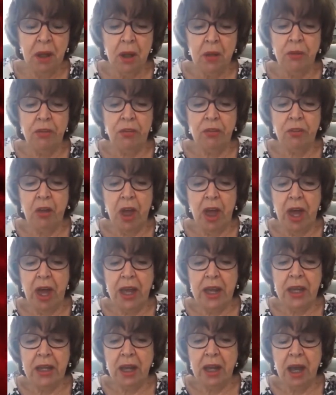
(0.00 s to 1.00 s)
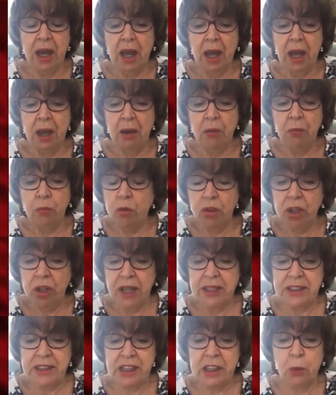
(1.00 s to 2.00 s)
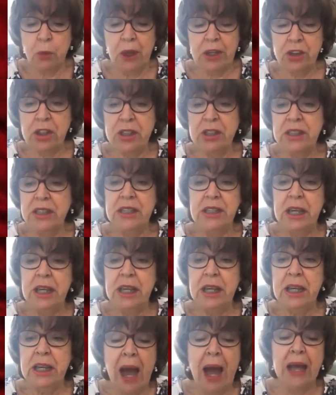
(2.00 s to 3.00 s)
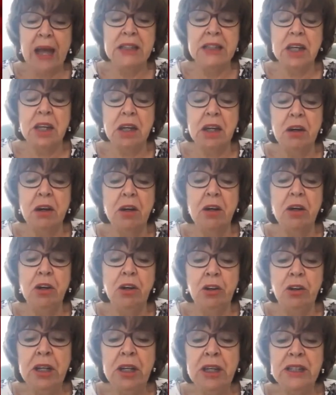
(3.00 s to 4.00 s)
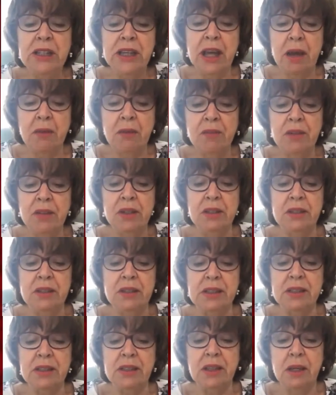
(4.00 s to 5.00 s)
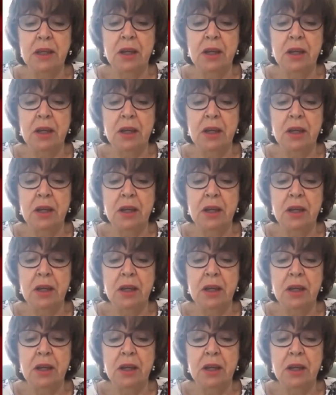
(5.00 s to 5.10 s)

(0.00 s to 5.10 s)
that they wouldn't answer questions. And even when they had concrete evidence